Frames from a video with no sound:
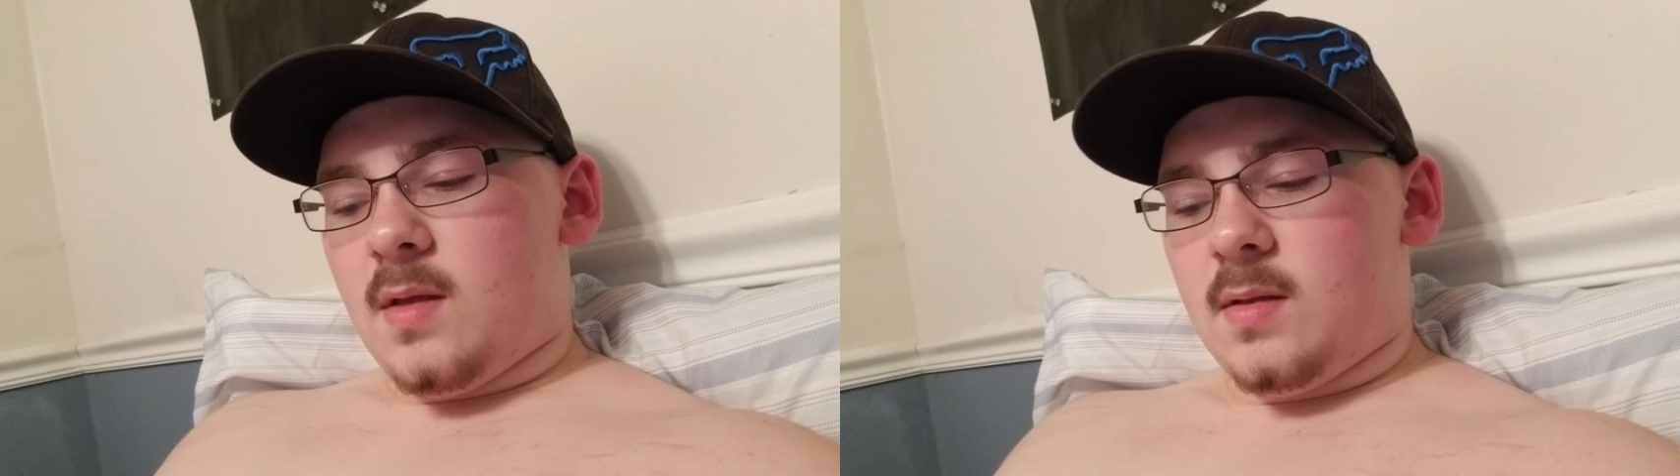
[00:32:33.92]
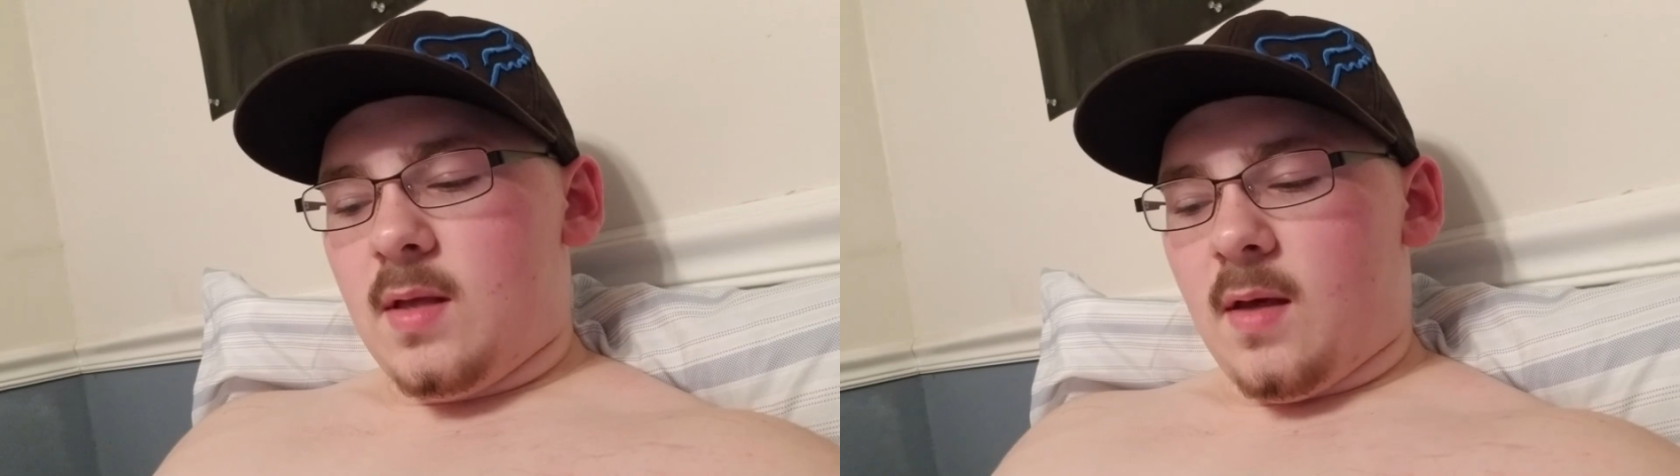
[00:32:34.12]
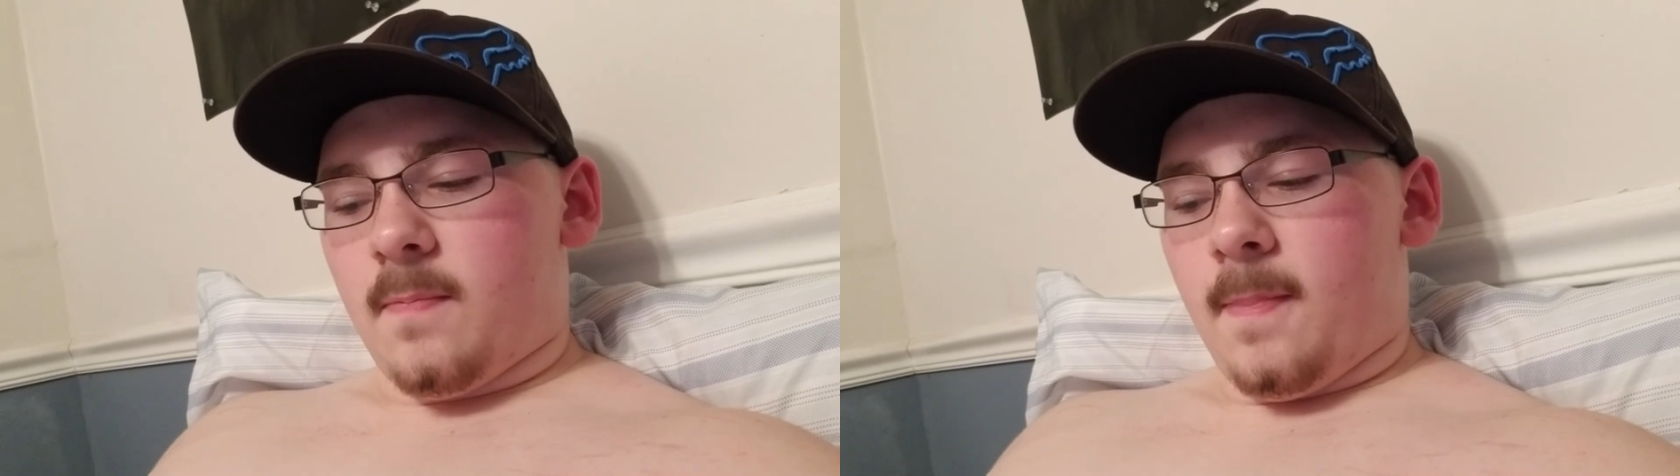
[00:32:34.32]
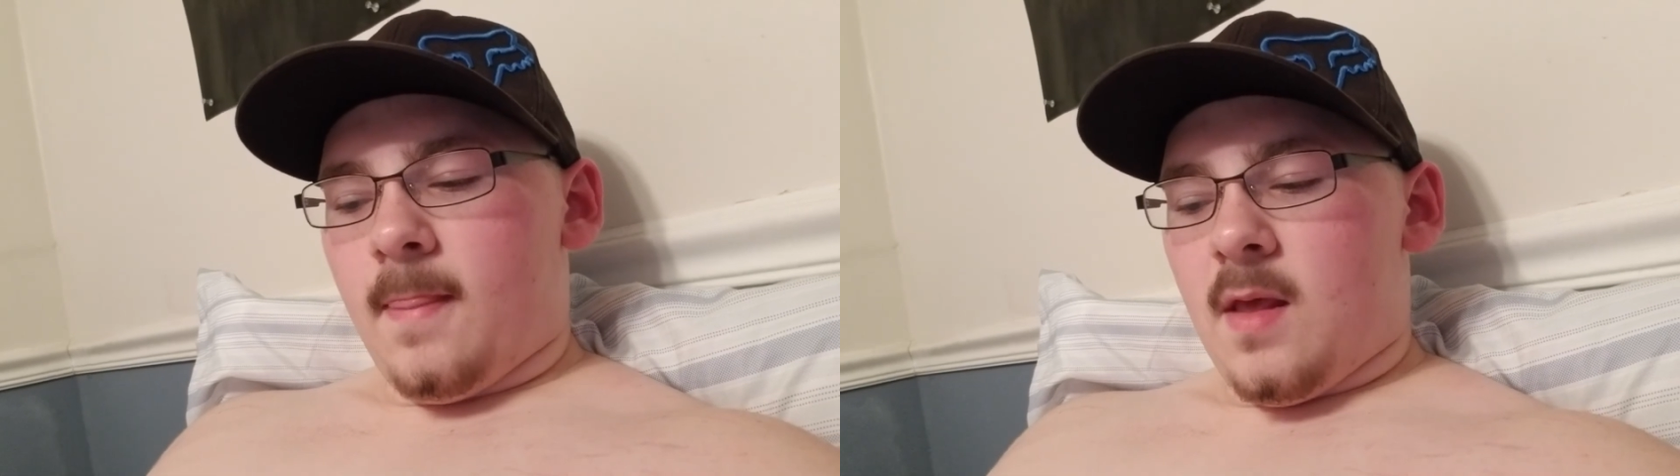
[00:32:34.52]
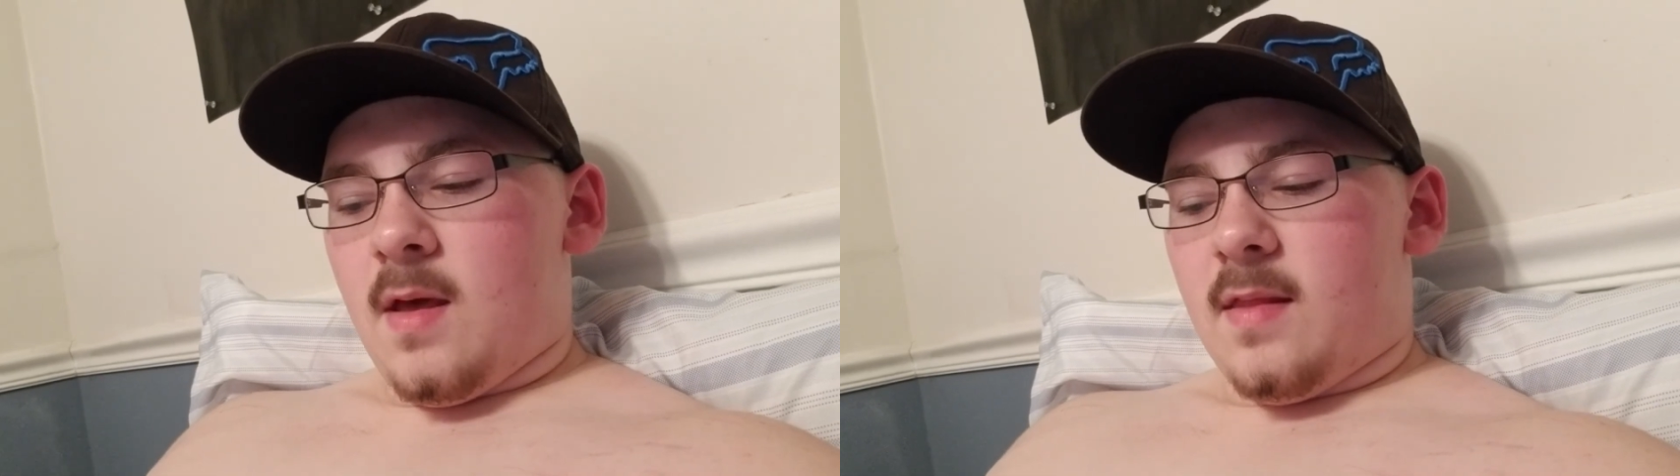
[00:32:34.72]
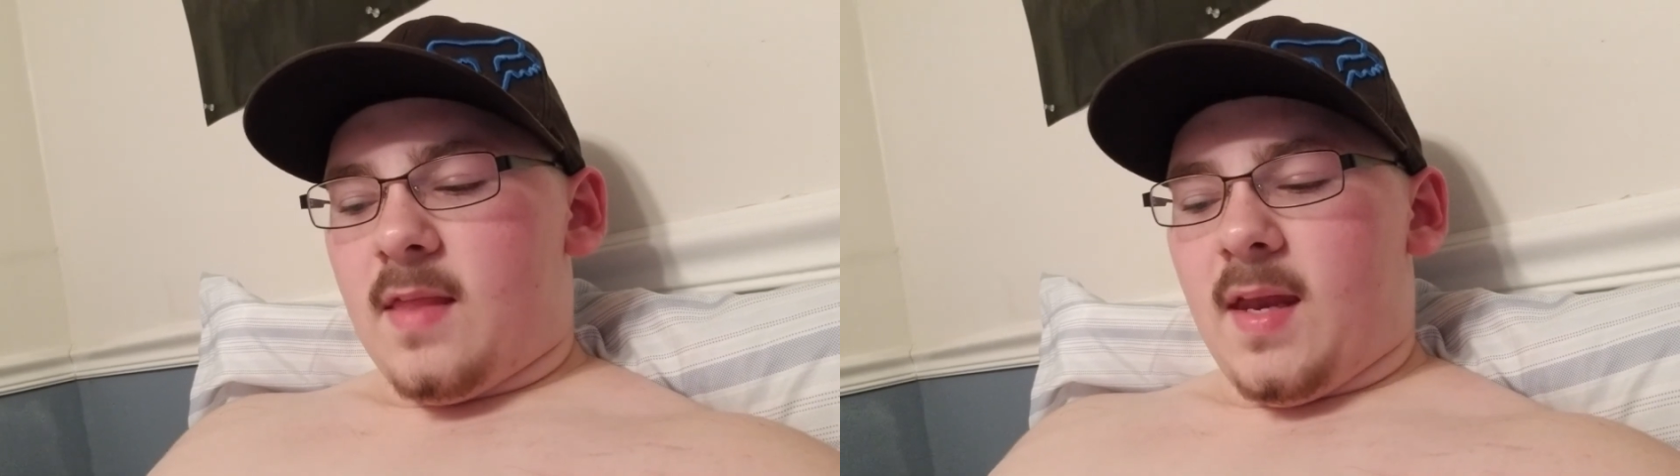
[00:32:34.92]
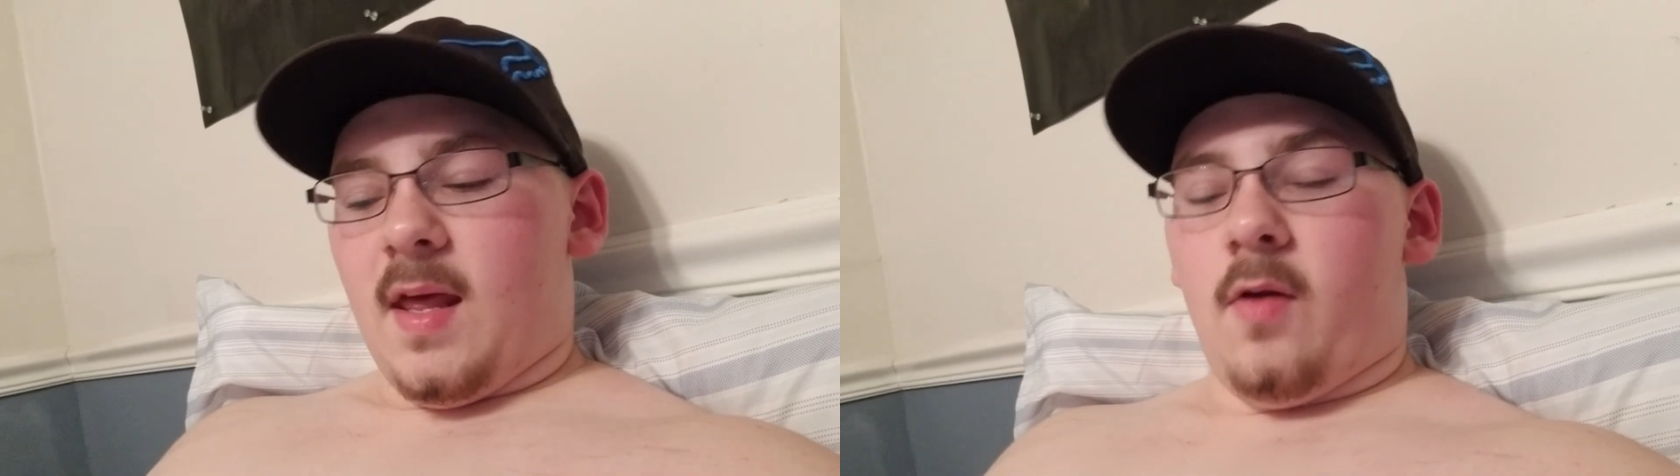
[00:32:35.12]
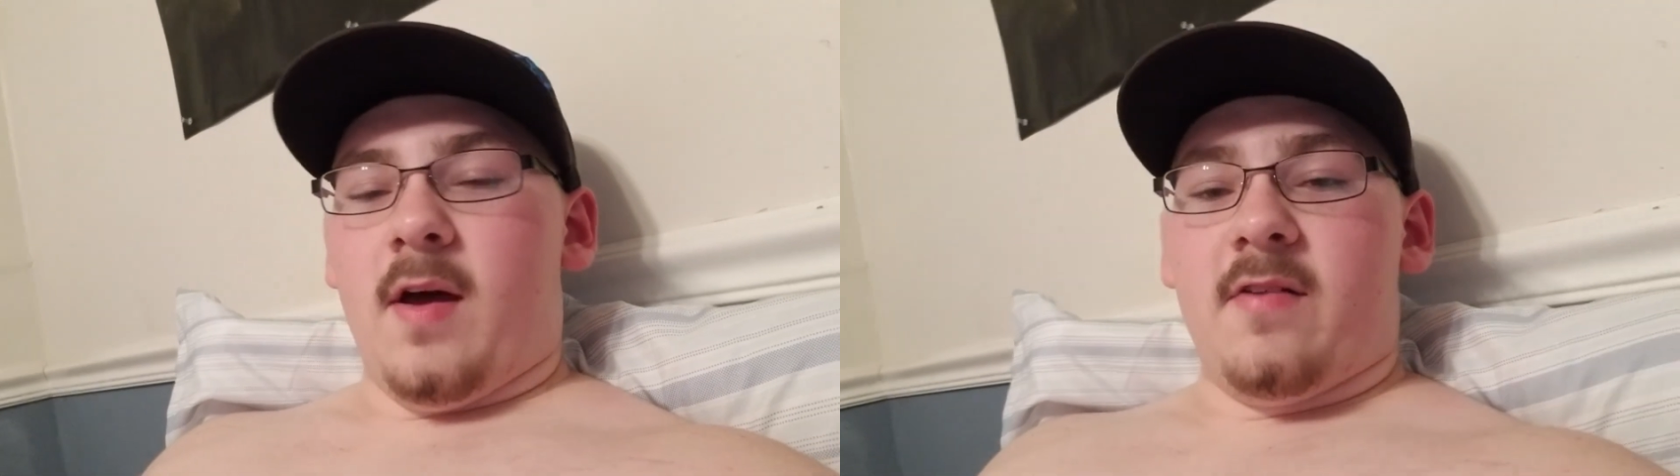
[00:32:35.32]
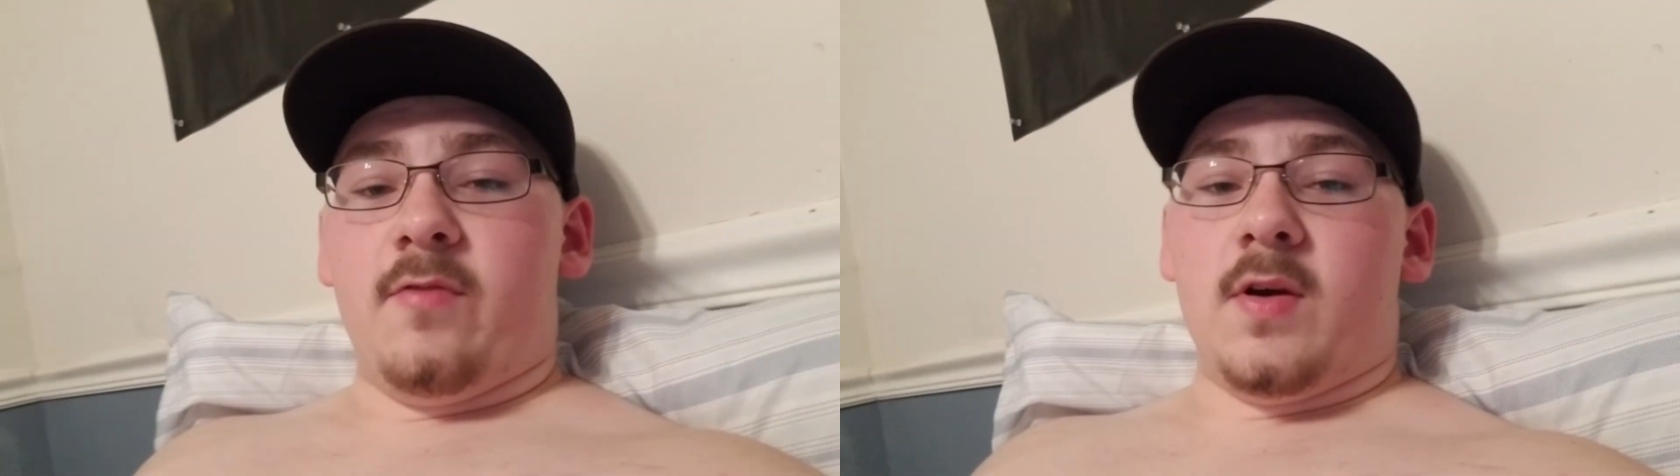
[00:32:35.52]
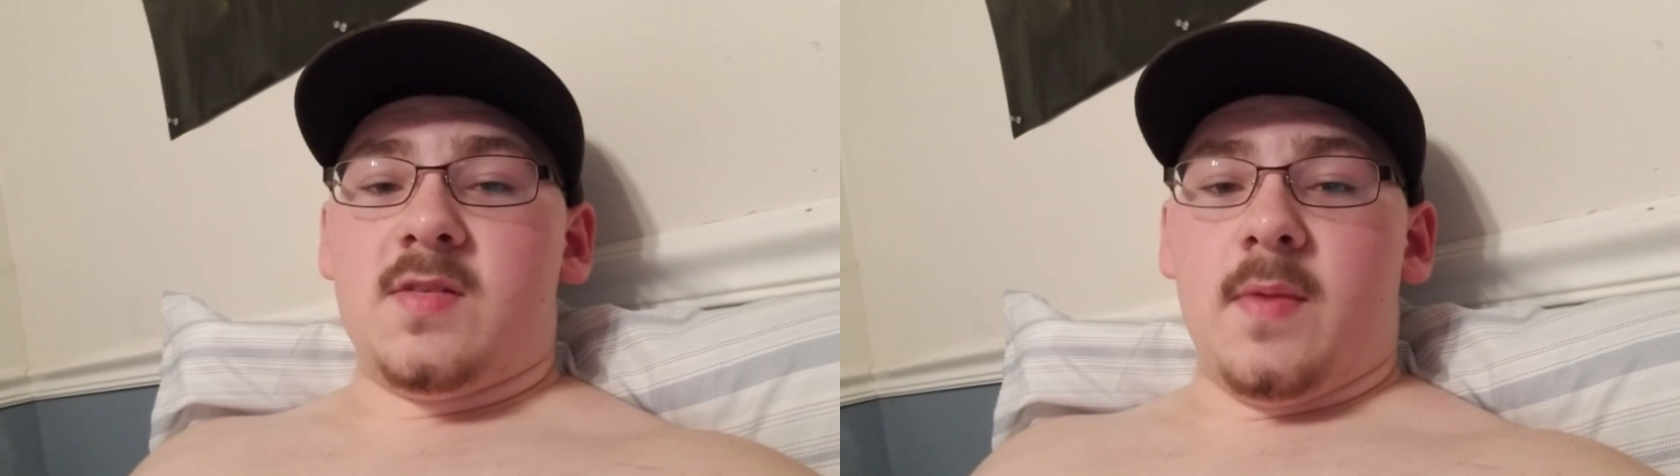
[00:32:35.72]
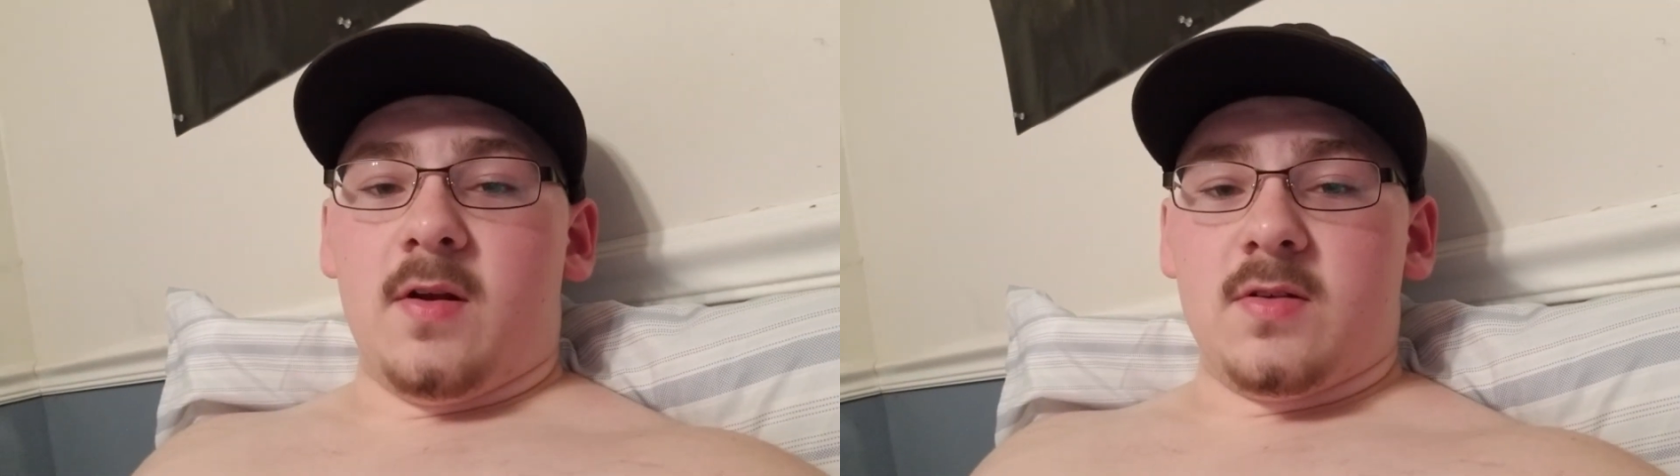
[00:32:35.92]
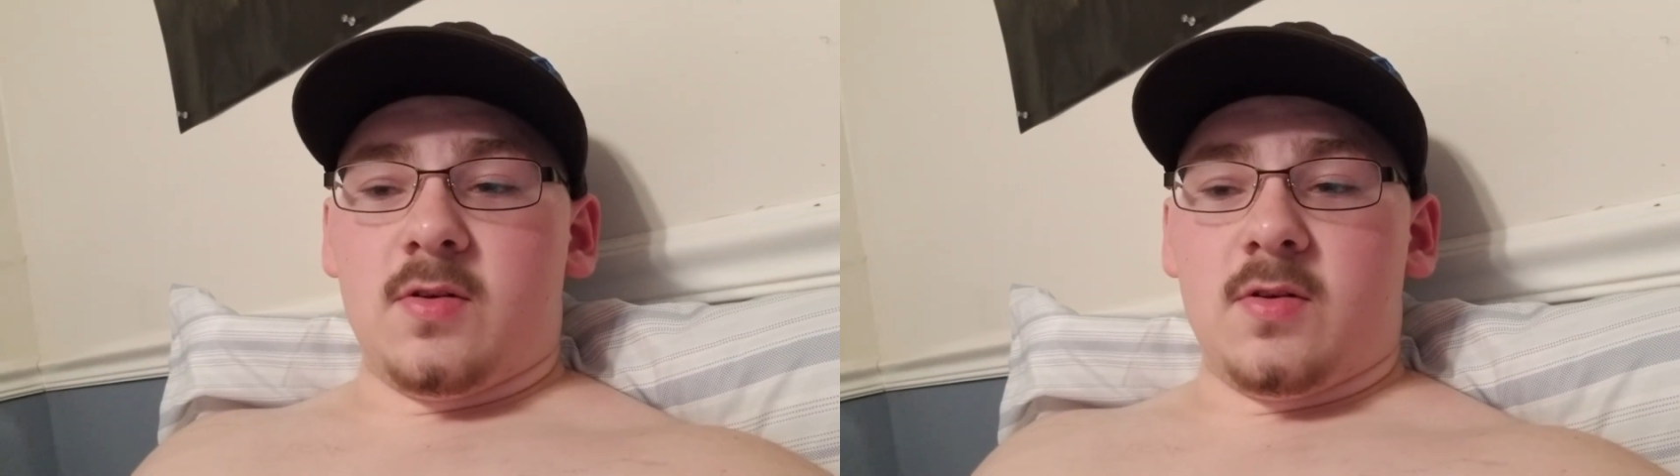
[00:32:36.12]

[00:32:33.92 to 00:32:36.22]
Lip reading: yeah, then I don't have voice meter,